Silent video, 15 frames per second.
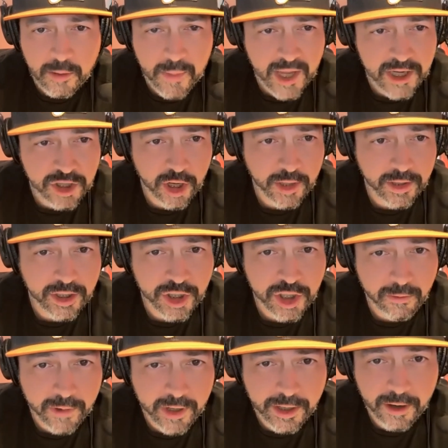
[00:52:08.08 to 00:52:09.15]
So imagine all the
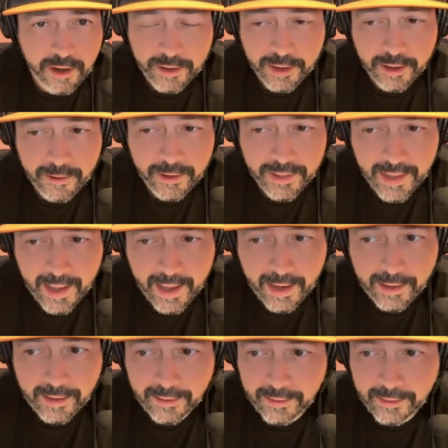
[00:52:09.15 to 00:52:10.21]
shit we don't know with that.